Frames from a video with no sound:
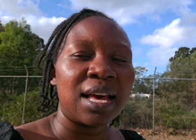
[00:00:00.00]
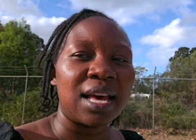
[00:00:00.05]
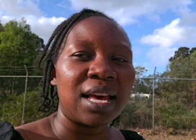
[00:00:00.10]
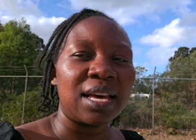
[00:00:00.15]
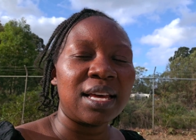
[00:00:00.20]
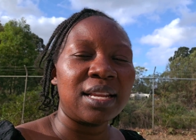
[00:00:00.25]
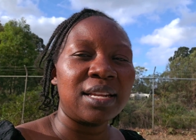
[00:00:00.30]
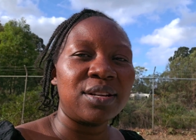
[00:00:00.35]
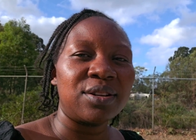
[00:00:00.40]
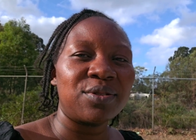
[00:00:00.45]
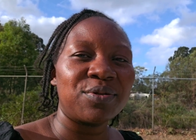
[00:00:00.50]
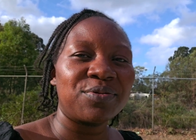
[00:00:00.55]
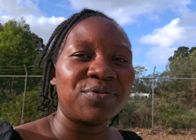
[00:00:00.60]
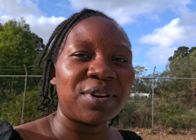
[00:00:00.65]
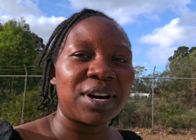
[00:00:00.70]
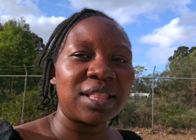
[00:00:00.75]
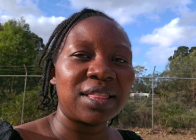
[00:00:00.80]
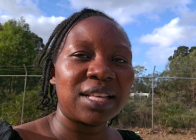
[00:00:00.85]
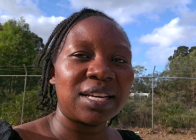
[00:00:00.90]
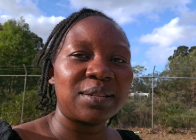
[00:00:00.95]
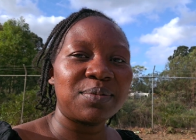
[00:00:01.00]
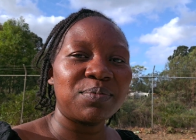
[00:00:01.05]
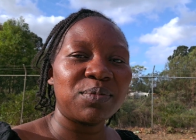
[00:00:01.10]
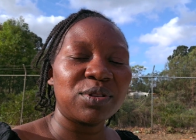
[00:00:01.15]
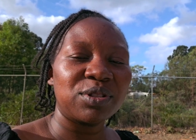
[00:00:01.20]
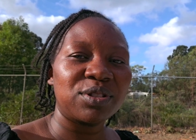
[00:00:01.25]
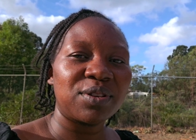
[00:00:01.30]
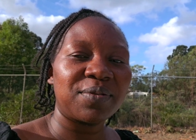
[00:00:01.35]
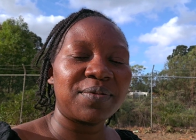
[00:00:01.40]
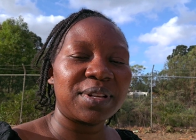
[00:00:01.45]
and you find that
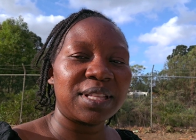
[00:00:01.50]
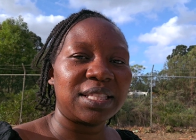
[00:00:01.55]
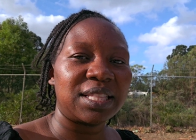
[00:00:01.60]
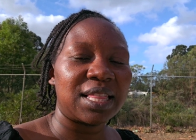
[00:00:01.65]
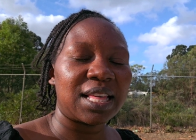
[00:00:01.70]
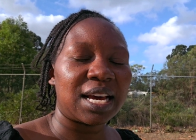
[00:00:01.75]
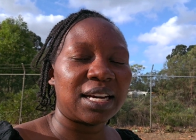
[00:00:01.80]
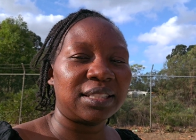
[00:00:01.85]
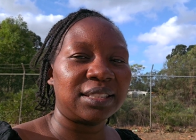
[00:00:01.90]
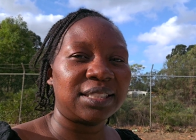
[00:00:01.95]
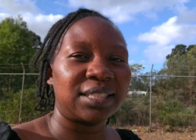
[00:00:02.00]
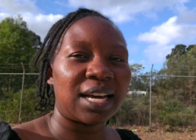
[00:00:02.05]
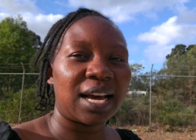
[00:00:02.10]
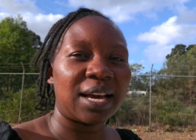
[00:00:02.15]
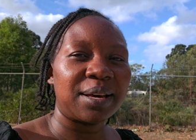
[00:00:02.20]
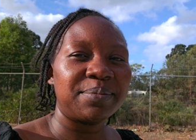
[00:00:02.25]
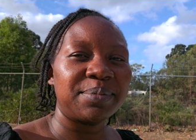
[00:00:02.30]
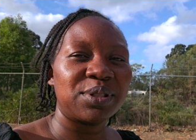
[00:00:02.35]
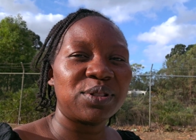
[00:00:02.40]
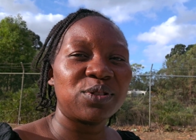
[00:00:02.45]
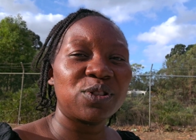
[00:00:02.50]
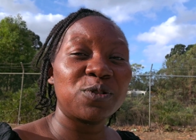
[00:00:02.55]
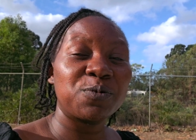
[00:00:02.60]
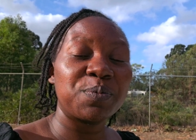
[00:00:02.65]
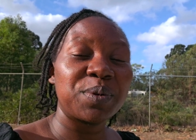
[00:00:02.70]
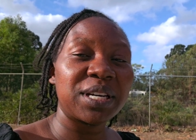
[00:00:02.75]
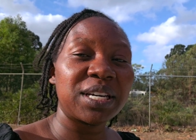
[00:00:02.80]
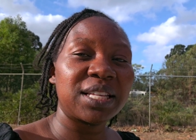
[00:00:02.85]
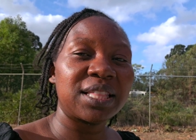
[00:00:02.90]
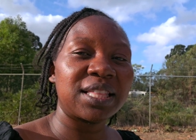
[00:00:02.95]
most of the times you
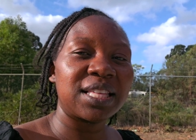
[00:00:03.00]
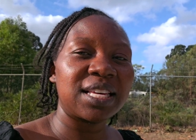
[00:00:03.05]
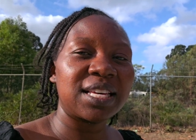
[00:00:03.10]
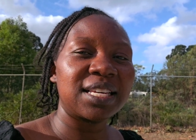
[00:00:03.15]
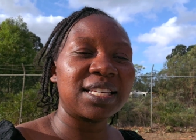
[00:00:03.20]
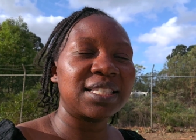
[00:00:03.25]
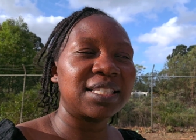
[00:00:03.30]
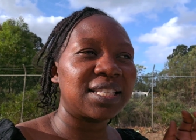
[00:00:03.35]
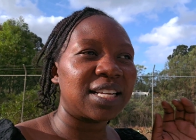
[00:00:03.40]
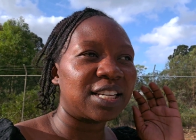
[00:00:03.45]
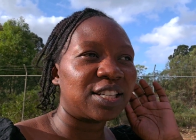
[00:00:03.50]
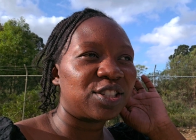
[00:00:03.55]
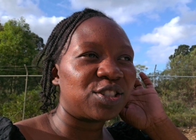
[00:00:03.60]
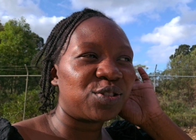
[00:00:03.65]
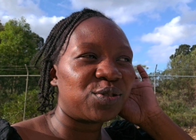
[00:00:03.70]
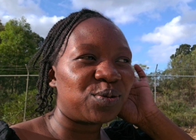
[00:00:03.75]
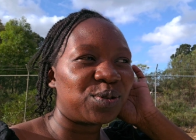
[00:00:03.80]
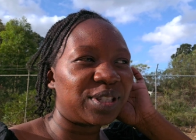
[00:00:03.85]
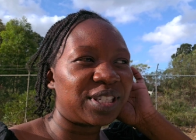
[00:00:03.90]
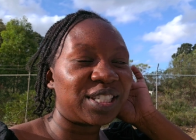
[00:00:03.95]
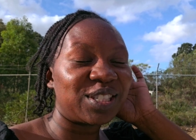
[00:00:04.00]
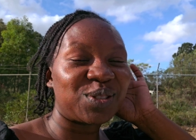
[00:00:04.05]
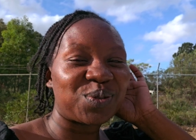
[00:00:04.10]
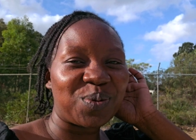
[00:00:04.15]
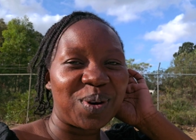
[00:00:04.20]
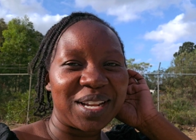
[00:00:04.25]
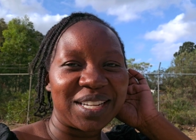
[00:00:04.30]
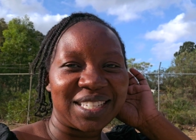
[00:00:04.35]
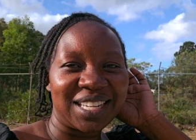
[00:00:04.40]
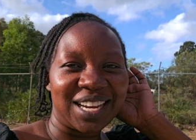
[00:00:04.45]
speak things that you didn't
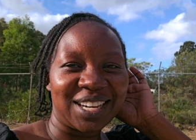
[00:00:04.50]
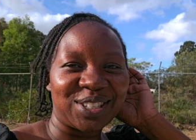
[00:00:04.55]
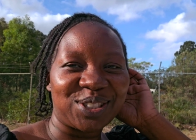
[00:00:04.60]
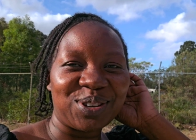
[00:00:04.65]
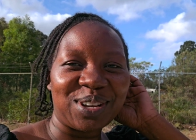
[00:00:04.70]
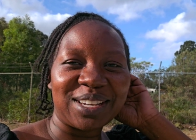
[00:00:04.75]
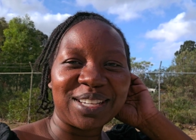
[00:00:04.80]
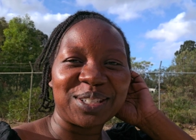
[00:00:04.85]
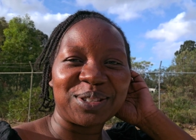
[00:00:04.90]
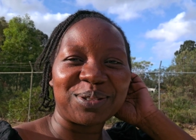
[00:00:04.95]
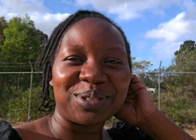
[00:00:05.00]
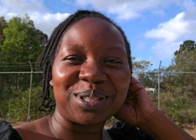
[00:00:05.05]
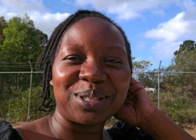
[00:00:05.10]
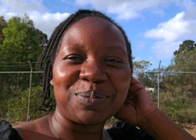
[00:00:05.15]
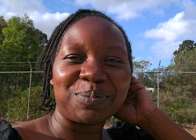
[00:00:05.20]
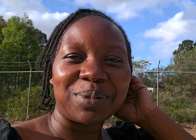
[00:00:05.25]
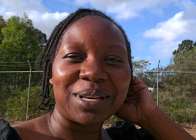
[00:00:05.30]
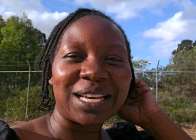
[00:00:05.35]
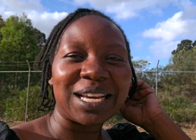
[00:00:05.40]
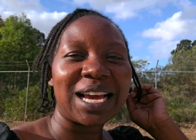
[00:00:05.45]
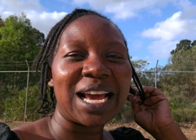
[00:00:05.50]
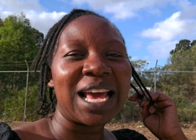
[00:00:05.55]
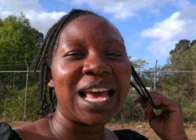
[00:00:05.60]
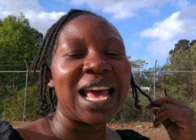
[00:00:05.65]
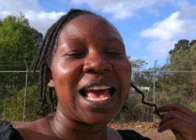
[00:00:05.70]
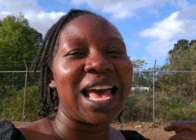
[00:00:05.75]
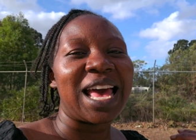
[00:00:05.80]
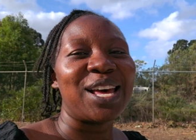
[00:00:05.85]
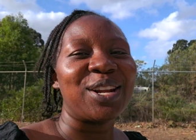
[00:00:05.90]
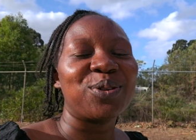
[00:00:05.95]
want actually to speak
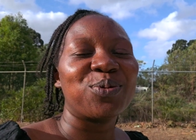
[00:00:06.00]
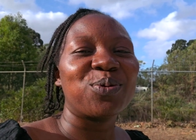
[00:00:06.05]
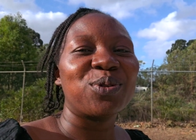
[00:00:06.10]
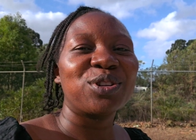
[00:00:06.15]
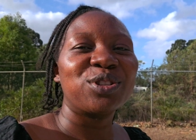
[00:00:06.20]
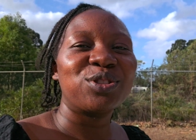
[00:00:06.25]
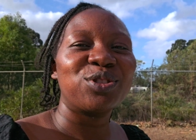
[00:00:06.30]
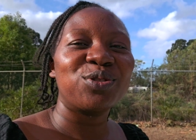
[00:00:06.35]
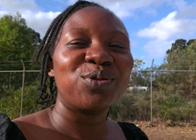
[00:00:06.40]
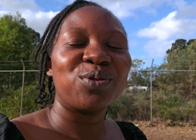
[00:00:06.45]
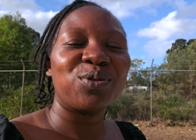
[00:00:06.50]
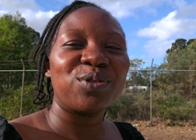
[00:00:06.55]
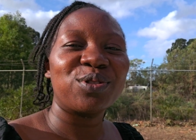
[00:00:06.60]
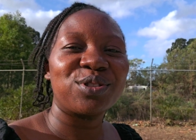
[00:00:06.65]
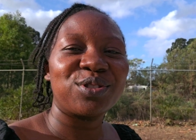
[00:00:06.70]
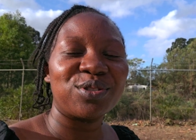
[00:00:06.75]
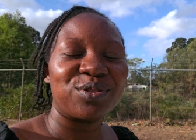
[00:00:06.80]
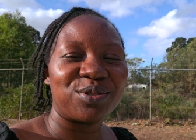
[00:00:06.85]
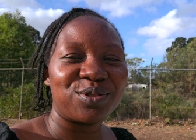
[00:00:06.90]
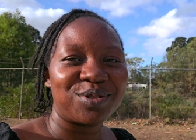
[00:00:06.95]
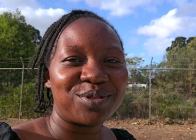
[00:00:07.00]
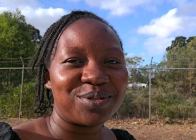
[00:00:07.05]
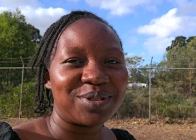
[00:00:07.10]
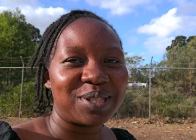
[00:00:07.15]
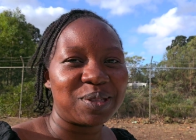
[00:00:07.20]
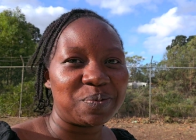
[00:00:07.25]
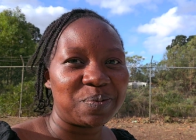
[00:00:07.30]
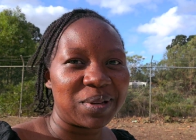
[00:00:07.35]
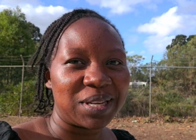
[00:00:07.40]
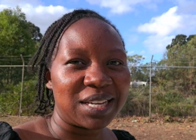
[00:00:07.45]
and what you ought not to
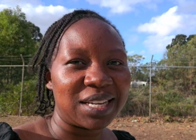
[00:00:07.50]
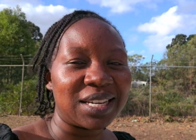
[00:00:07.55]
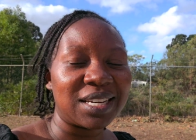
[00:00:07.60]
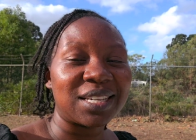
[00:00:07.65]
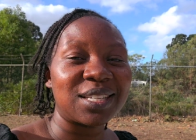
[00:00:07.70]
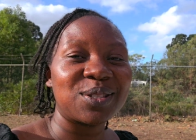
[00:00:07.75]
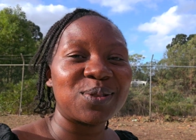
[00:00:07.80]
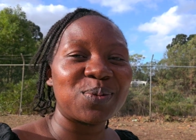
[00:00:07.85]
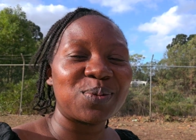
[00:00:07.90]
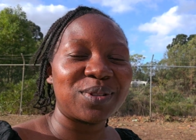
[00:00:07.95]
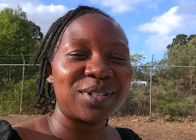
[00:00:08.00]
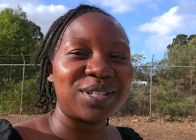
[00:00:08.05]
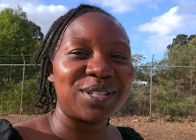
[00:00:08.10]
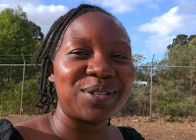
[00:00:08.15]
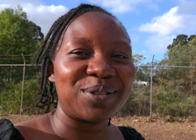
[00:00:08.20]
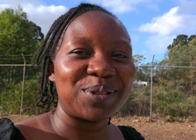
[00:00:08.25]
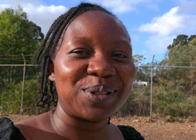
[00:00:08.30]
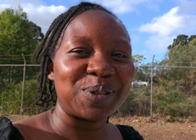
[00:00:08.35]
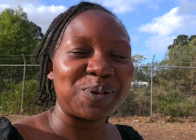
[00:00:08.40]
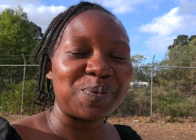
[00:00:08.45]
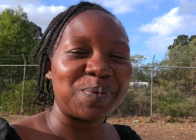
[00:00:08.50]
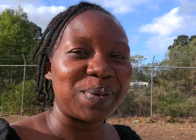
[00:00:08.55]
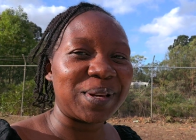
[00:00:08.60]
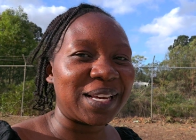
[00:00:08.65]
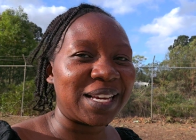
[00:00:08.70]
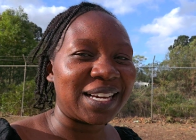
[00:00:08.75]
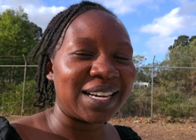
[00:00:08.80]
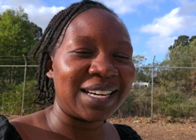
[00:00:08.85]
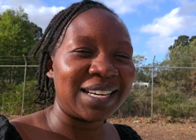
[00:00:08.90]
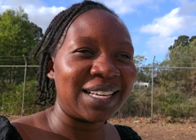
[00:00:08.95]
speak is what you
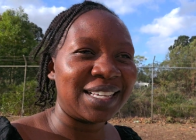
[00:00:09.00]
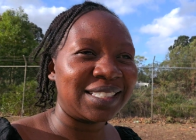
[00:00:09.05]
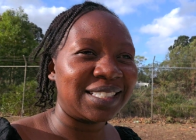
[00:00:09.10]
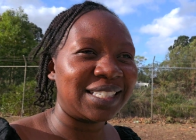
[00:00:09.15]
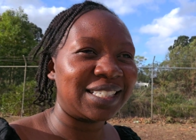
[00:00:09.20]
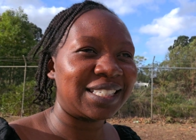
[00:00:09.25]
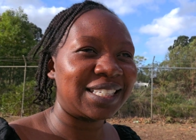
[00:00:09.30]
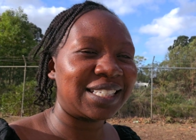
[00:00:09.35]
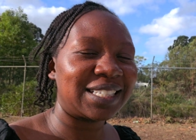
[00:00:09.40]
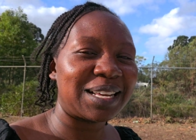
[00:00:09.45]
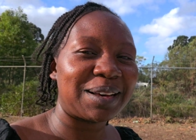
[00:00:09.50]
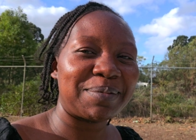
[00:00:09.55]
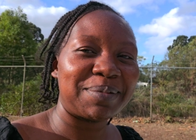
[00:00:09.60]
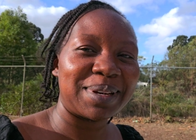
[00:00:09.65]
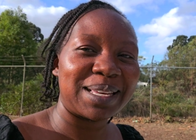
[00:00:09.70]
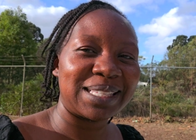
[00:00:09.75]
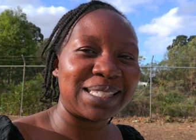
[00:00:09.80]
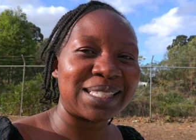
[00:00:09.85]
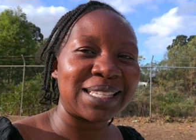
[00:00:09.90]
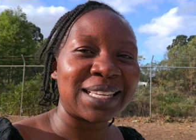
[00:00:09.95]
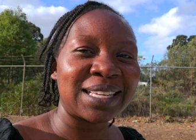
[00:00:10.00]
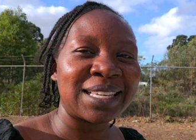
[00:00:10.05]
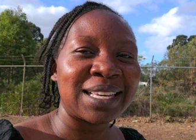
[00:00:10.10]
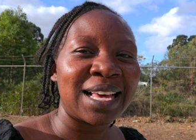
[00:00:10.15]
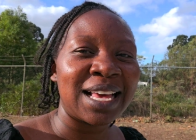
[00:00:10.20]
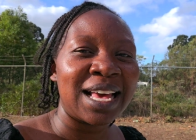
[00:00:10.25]
speak isn't it amazing